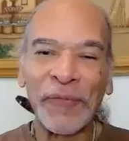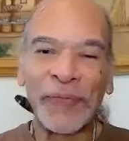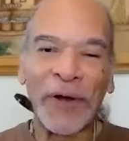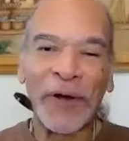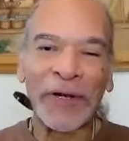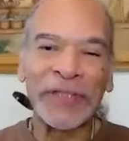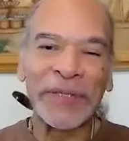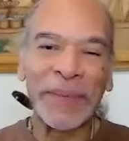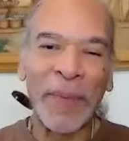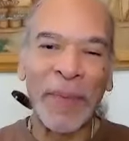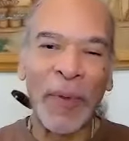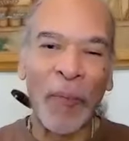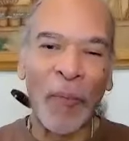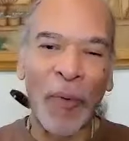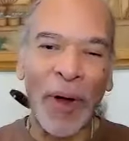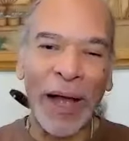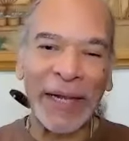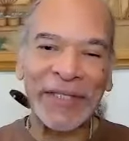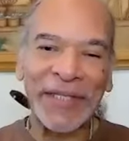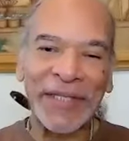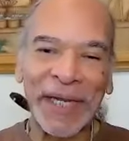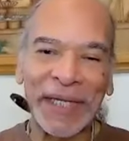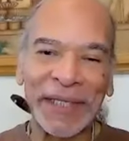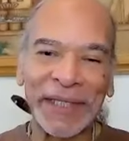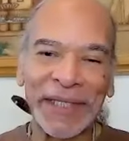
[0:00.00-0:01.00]
folks have been
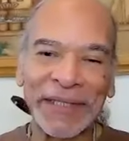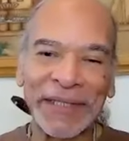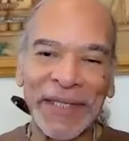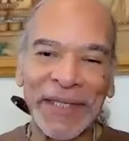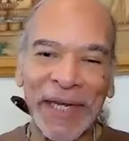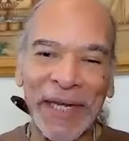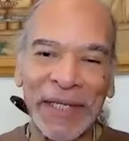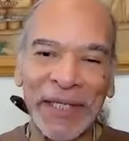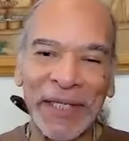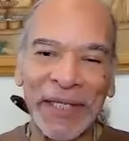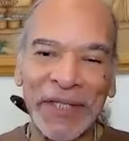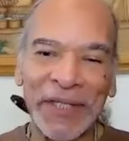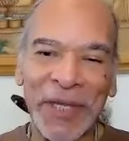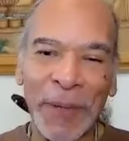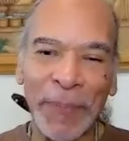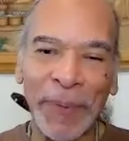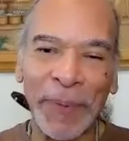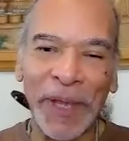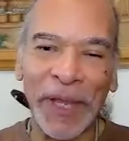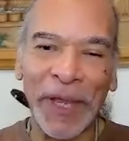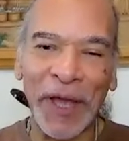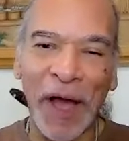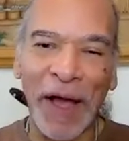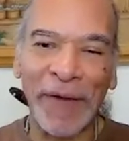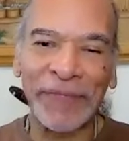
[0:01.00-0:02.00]
watching and listening to
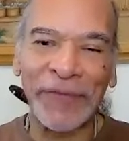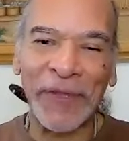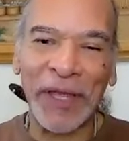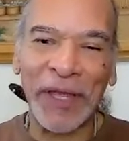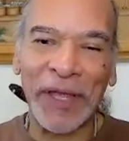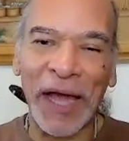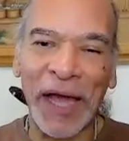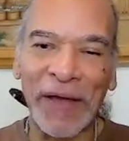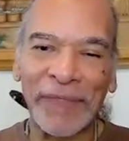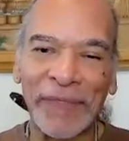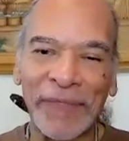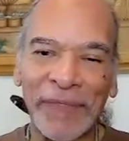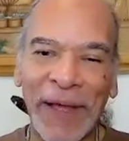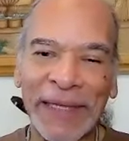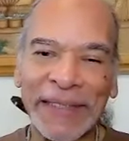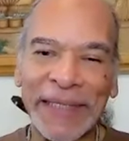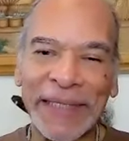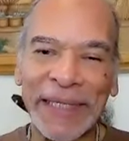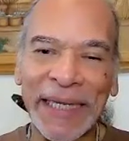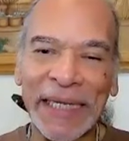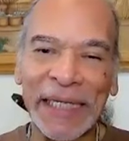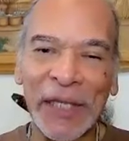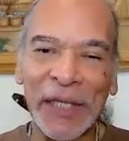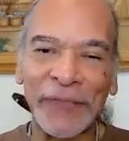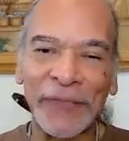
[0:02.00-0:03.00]
Sipping Off the Cuff on
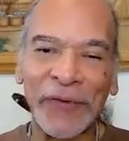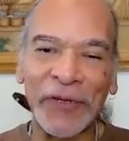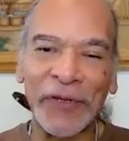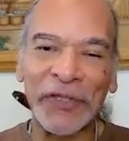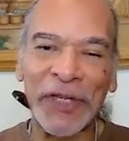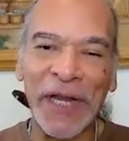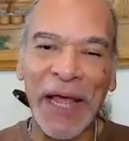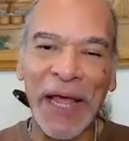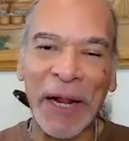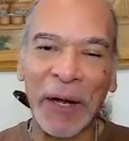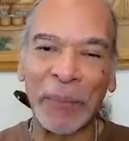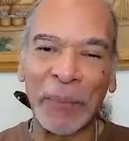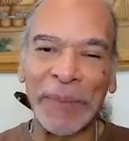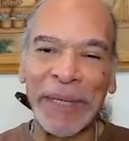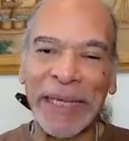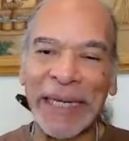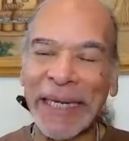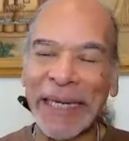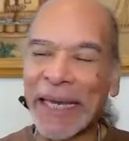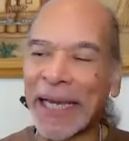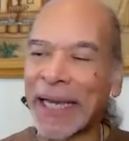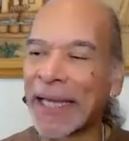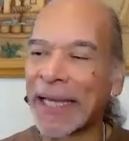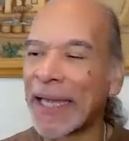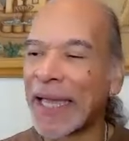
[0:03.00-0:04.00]
Tequila Aficionado
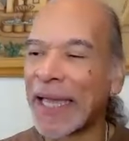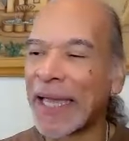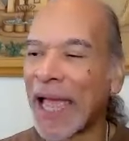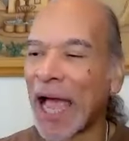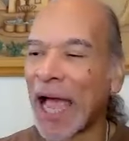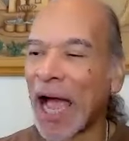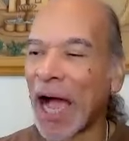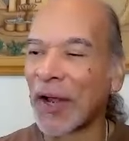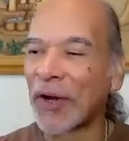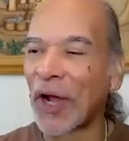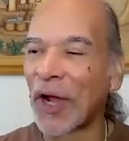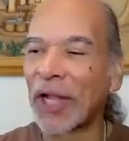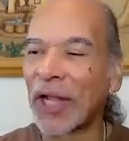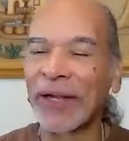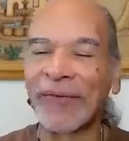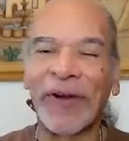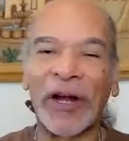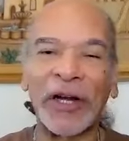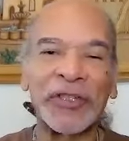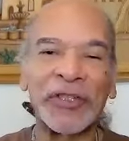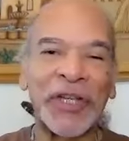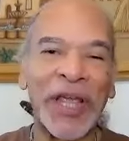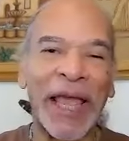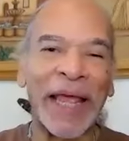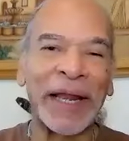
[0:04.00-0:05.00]
Media on all of
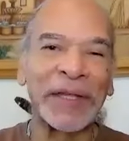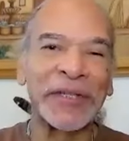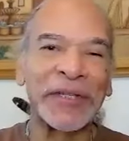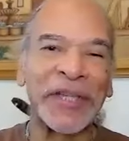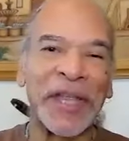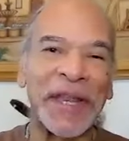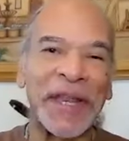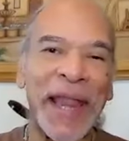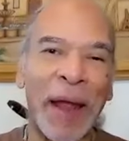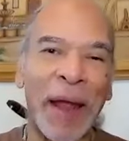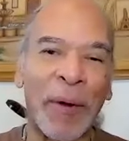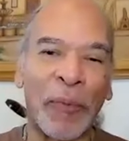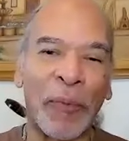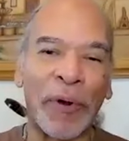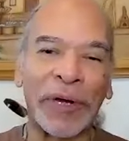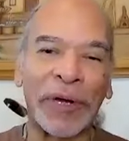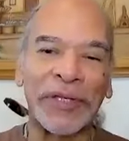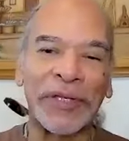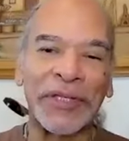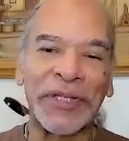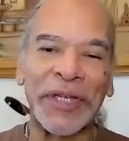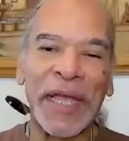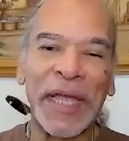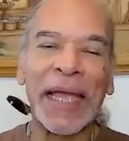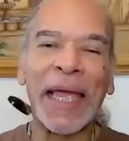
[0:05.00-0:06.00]
our channels and
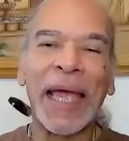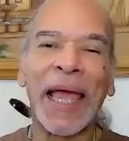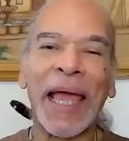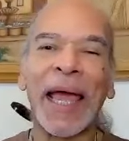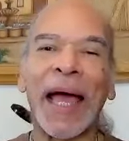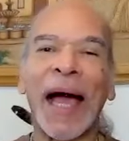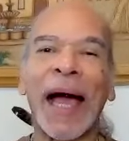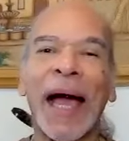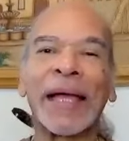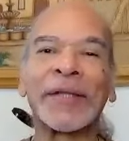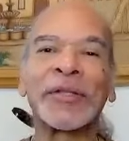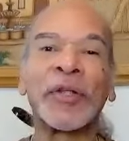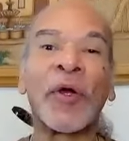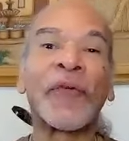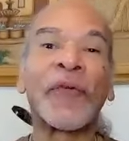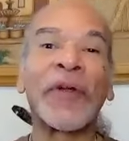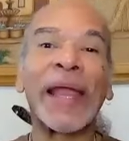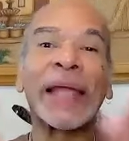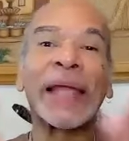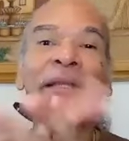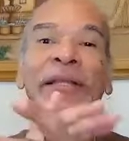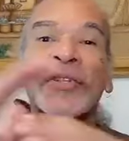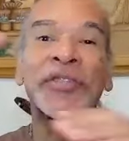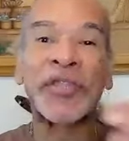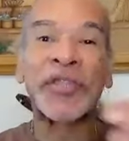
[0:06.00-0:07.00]
networks. Don't
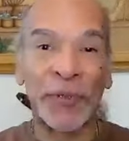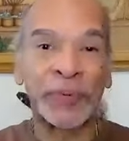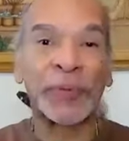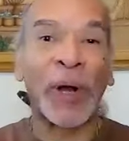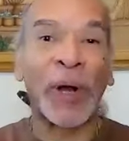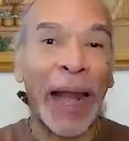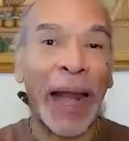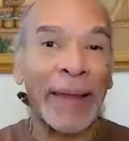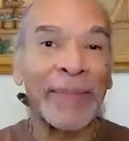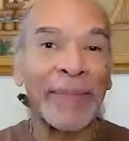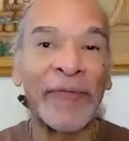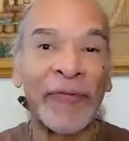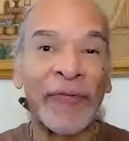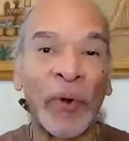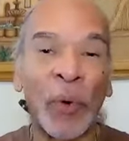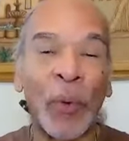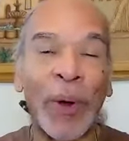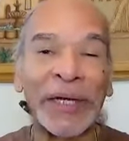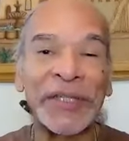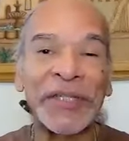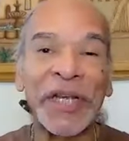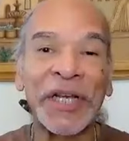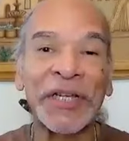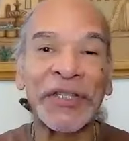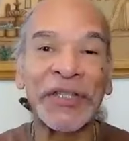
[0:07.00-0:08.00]
forget to subscribe if you're
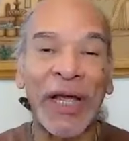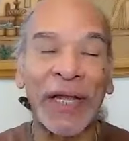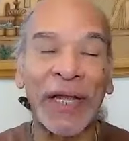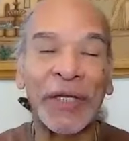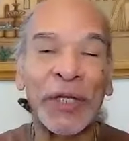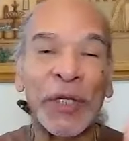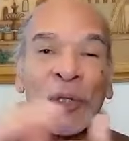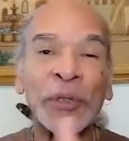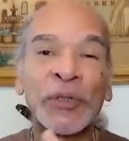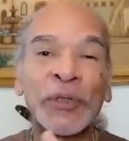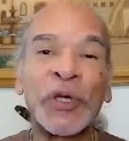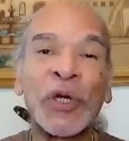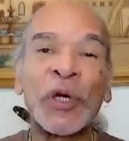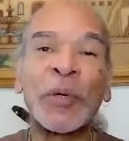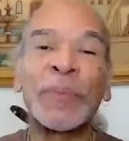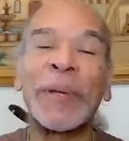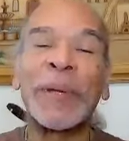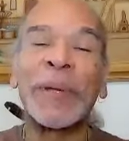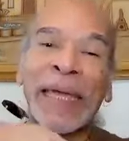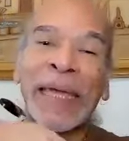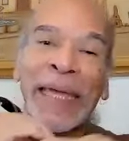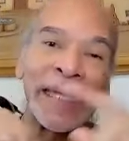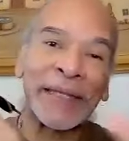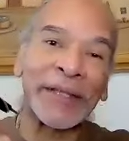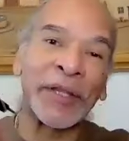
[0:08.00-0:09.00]
watching us on YouTube.
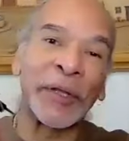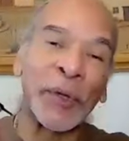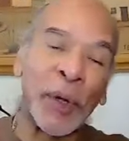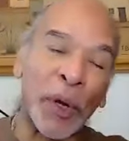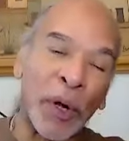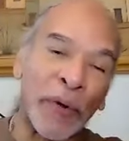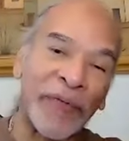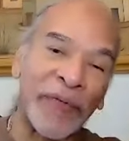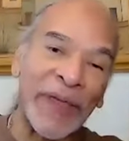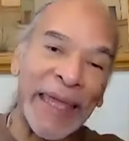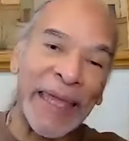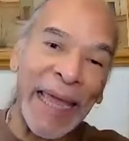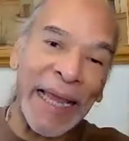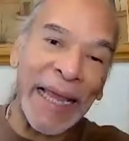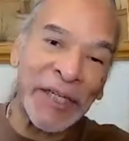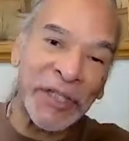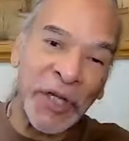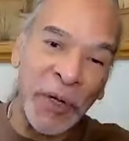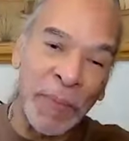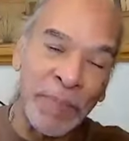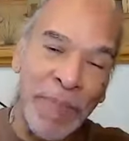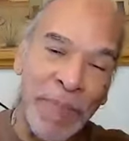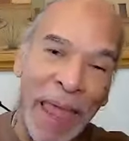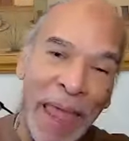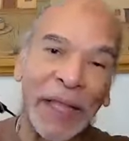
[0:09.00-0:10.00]
Hit the
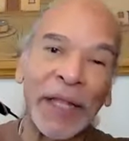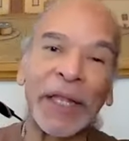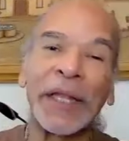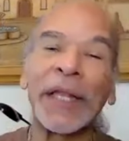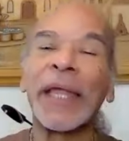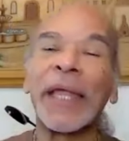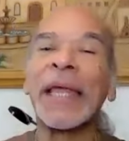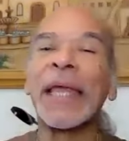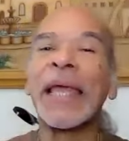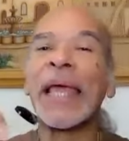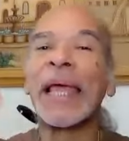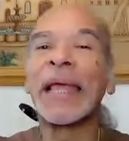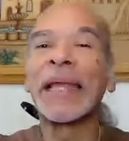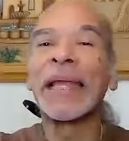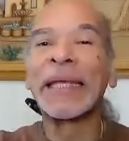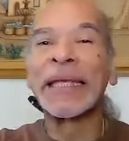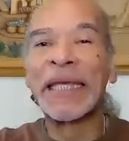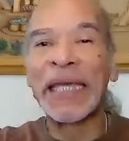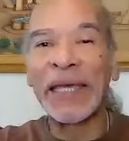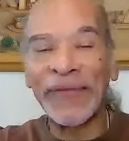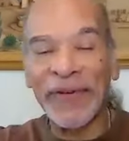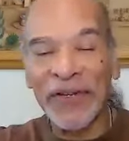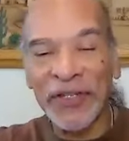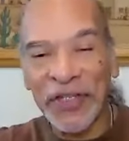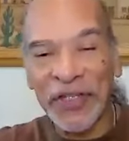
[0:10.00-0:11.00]
notification bell.
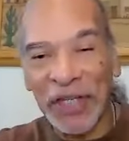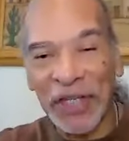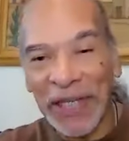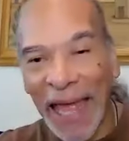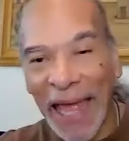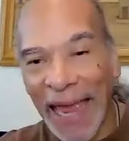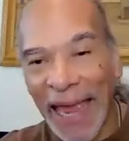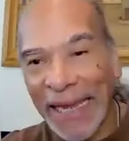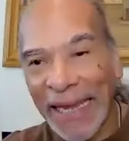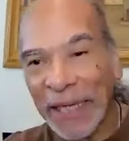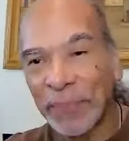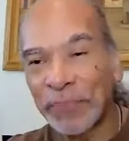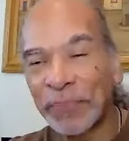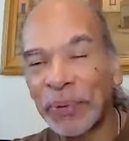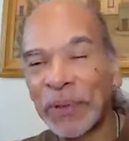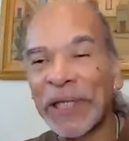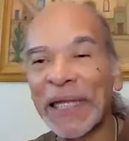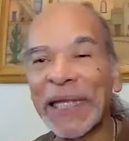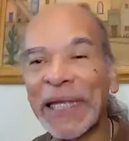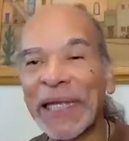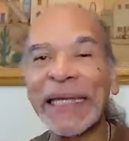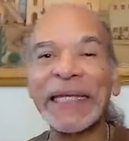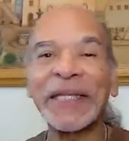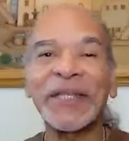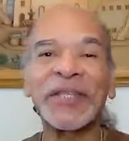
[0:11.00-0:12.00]
Give us a like,
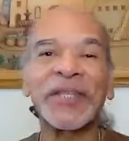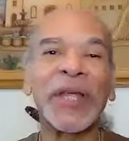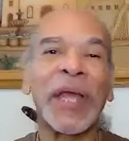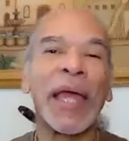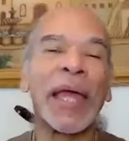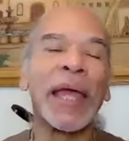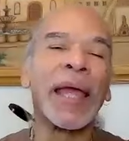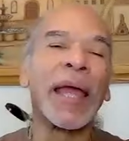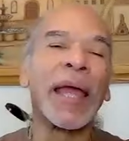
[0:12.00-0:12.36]
please.